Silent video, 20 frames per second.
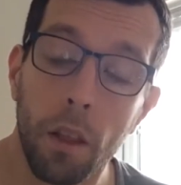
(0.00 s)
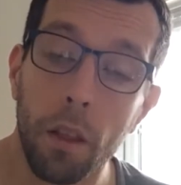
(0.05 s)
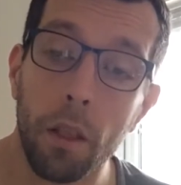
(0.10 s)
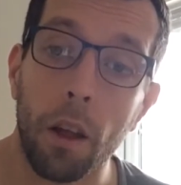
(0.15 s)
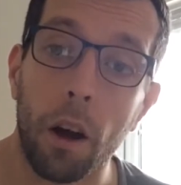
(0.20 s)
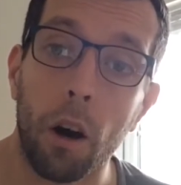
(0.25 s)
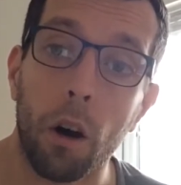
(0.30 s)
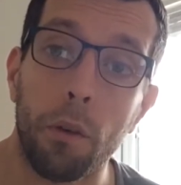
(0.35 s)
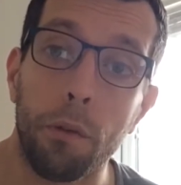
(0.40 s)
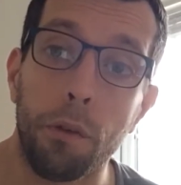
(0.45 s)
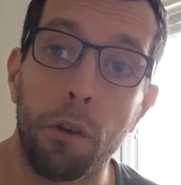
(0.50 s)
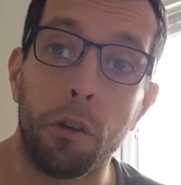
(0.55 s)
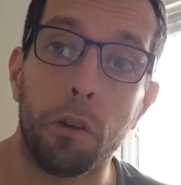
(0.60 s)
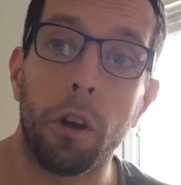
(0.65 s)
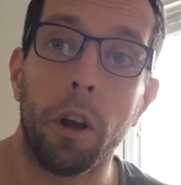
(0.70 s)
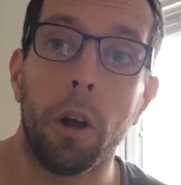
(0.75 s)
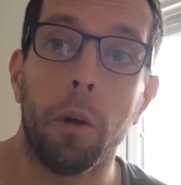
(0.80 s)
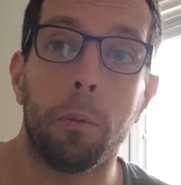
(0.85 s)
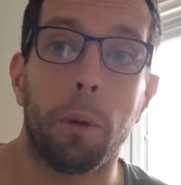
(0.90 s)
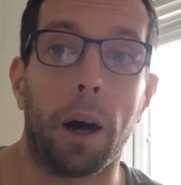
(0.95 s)
offers,
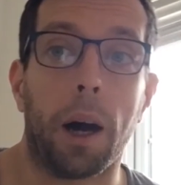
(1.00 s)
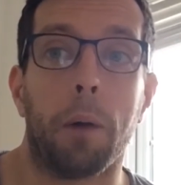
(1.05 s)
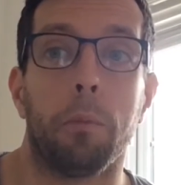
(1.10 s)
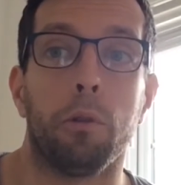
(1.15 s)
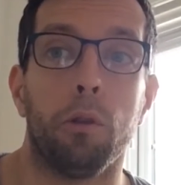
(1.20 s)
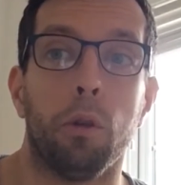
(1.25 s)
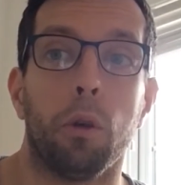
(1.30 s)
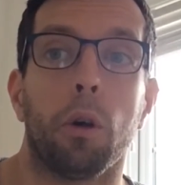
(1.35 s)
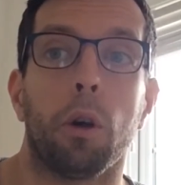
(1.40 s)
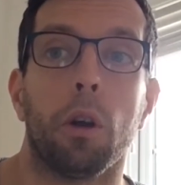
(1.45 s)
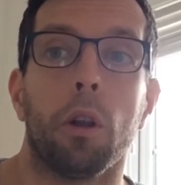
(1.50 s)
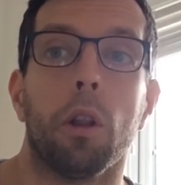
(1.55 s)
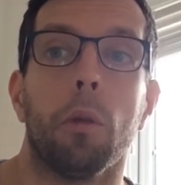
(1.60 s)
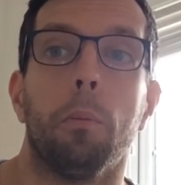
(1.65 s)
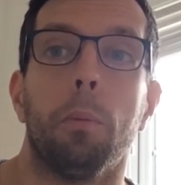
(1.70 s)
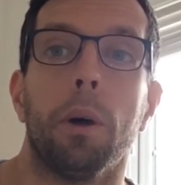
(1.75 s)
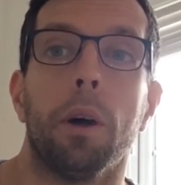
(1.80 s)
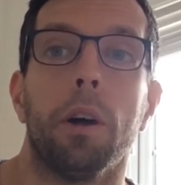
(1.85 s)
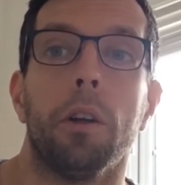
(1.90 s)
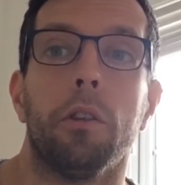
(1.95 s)
perhaps looking at the
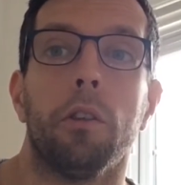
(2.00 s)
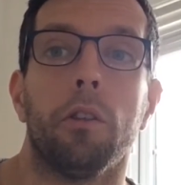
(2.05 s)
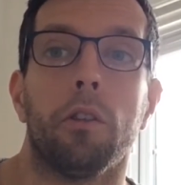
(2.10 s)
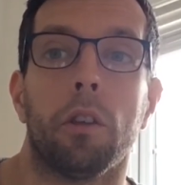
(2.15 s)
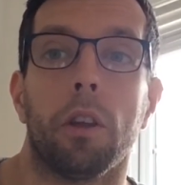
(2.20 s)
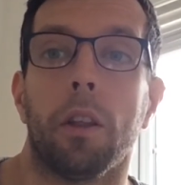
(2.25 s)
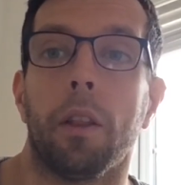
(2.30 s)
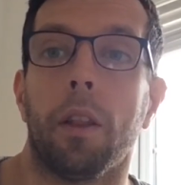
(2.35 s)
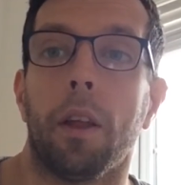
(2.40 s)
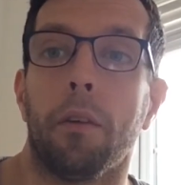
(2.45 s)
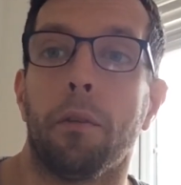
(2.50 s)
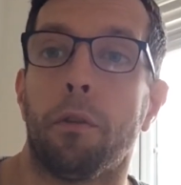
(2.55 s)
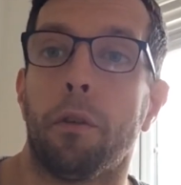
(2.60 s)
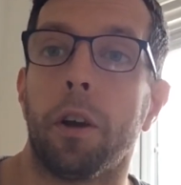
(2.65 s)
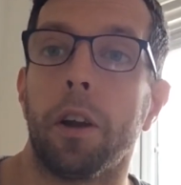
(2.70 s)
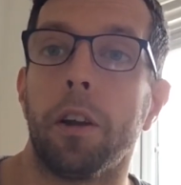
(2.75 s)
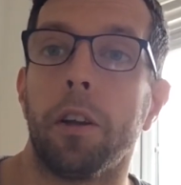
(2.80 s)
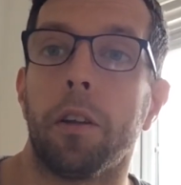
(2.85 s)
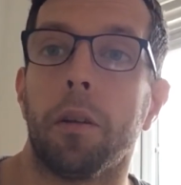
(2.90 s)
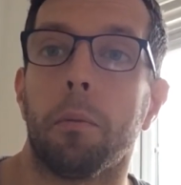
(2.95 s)
birds and seeing their
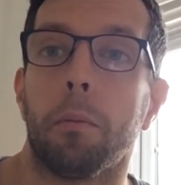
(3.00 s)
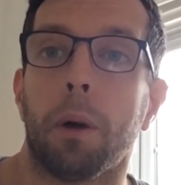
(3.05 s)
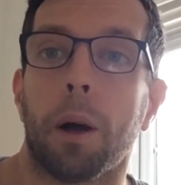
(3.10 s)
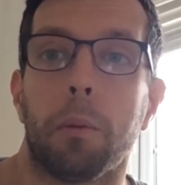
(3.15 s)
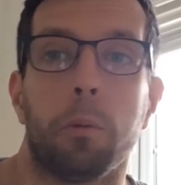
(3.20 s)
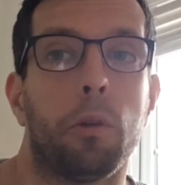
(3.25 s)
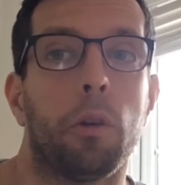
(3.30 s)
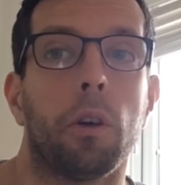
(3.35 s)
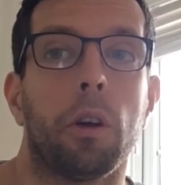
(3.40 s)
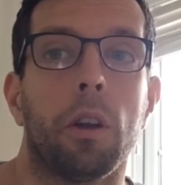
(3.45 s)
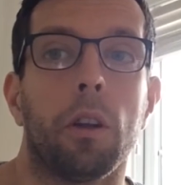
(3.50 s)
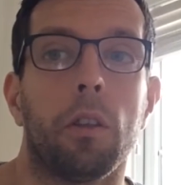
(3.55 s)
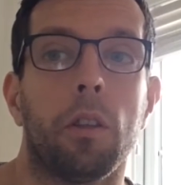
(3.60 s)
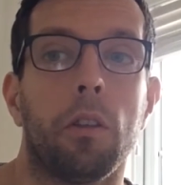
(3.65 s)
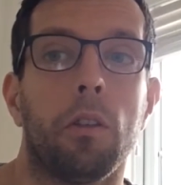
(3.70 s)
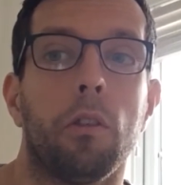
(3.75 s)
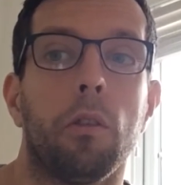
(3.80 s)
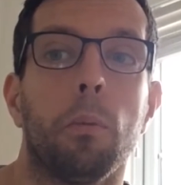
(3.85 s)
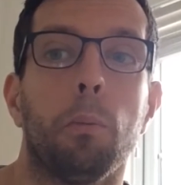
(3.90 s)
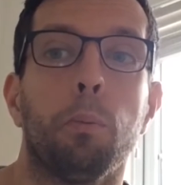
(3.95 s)
freedom, perhaps looking at
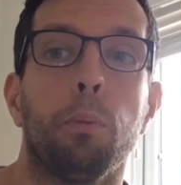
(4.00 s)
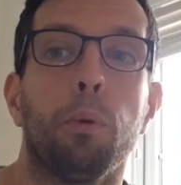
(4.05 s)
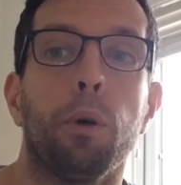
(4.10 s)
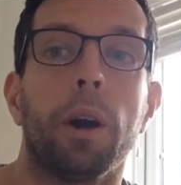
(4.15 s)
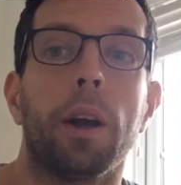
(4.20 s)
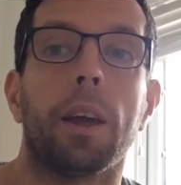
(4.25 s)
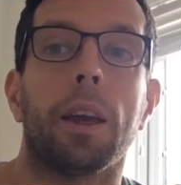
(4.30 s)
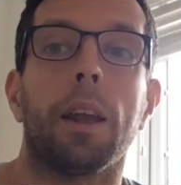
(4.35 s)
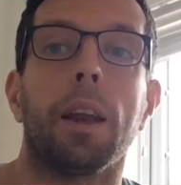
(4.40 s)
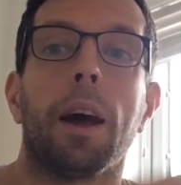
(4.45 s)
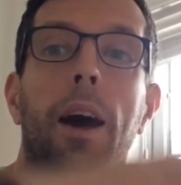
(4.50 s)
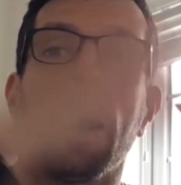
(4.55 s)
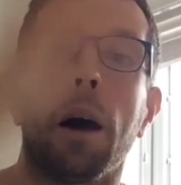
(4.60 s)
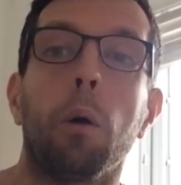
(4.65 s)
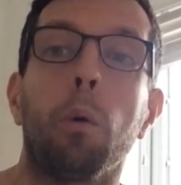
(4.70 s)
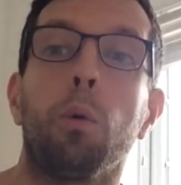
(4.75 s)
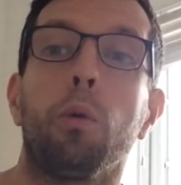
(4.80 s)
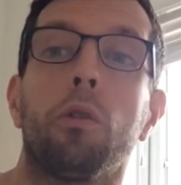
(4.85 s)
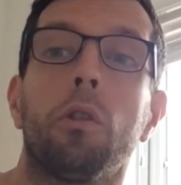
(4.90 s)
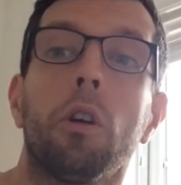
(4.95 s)
this as breaking
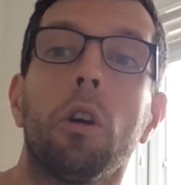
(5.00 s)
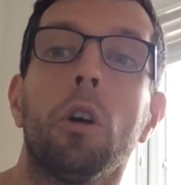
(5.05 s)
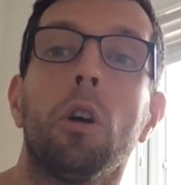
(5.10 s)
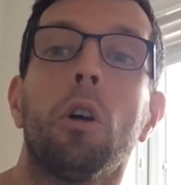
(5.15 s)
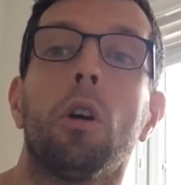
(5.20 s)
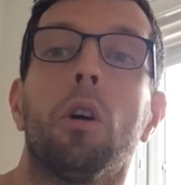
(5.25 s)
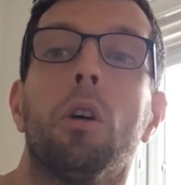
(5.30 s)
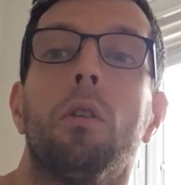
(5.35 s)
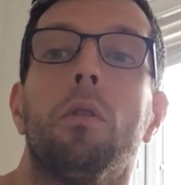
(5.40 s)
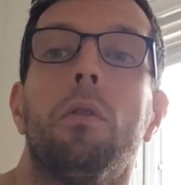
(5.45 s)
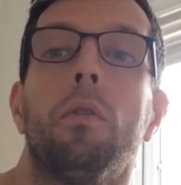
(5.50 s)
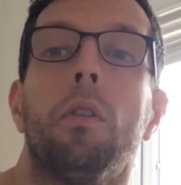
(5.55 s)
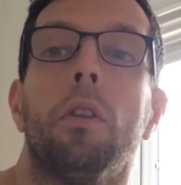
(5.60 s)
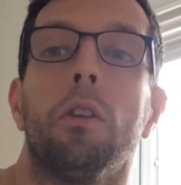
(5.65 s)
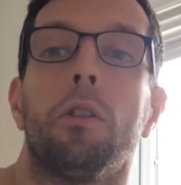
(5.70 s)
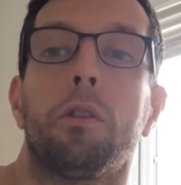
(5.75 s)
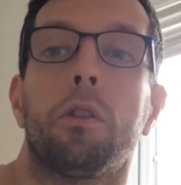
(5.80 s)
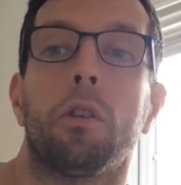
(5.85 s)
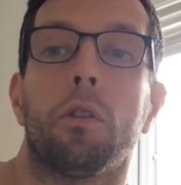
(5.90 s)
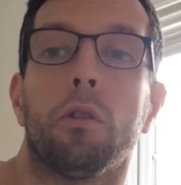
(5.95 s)
out of
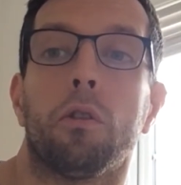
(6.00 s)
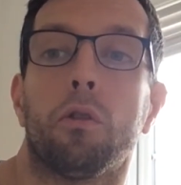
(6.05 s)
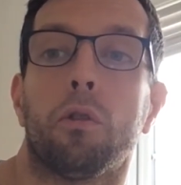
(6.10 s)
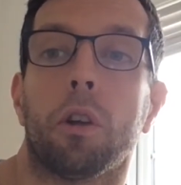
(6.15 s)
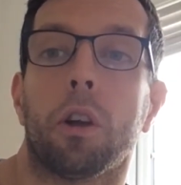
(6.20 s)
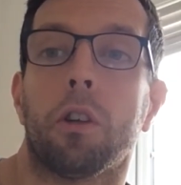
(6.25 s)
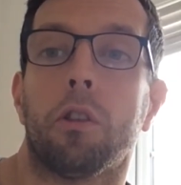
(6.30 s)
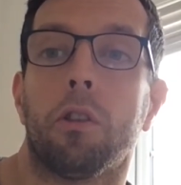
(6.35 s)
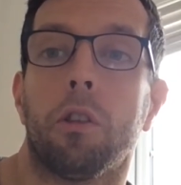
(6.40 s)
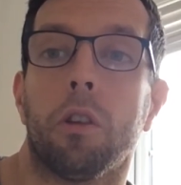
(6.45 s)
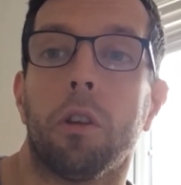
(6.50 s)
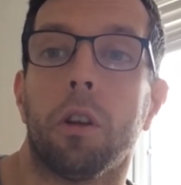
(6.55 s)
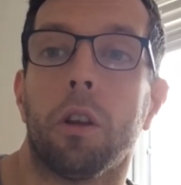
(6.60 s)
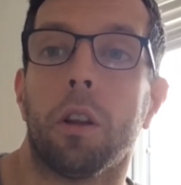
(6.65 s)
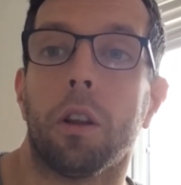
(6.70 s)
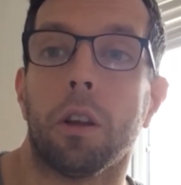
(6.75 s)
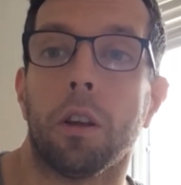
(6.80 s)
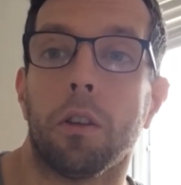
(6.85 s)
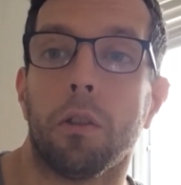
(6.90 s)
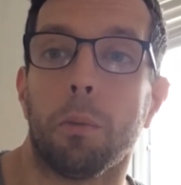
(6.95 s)
this constriction
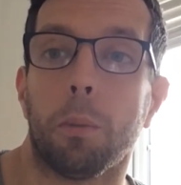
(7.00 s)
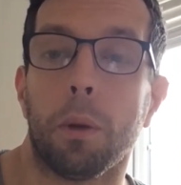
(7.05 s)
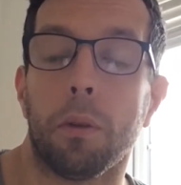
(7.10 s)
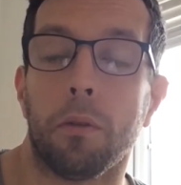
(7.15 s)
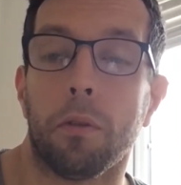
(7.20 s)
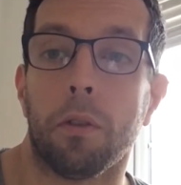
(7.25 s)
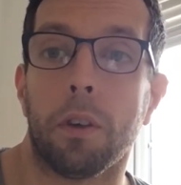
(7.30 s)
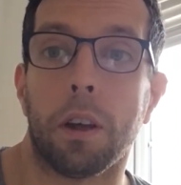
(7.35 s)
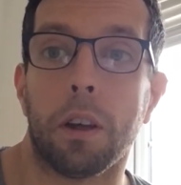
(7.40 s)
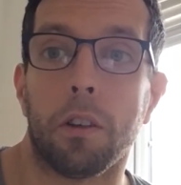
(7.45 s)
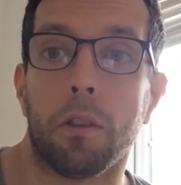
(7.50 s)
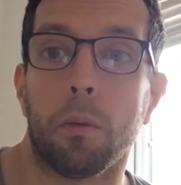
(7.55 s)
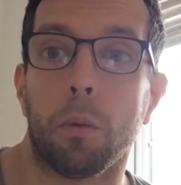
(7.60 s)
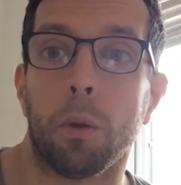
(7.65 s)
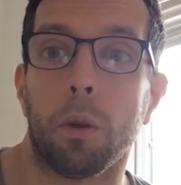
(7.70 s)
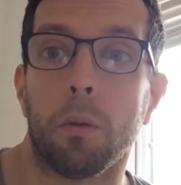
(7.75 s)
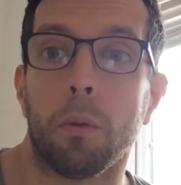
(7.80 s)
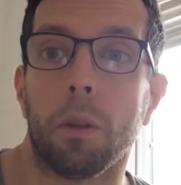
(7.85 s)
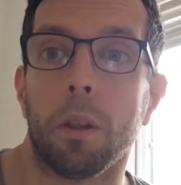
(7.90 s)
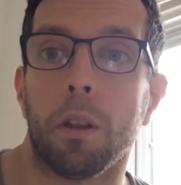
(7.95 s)
that he's been faced
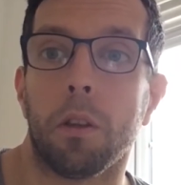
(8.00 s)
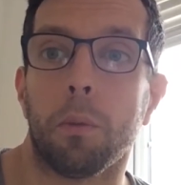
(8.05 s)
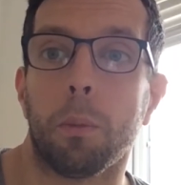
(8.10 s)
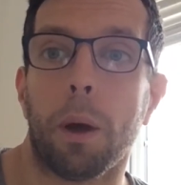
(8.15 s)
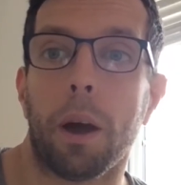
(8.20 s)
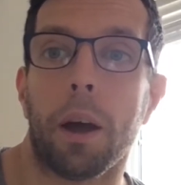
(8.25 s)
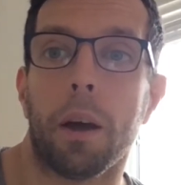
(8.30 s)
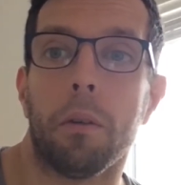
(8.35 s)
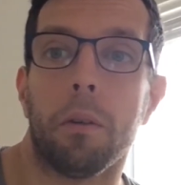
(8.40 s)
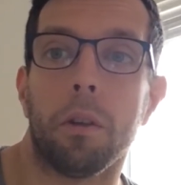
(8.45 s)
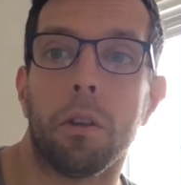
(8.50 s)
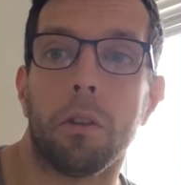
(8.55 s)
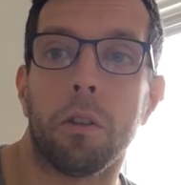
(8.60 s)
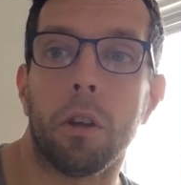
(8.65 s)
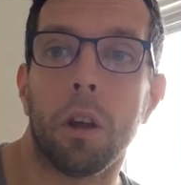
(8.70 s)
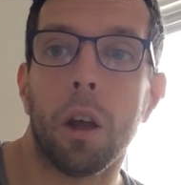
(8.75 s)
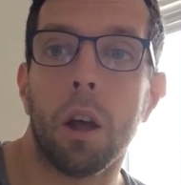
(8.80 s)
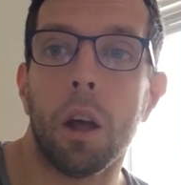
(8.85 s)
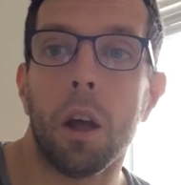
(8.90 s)
with his parents.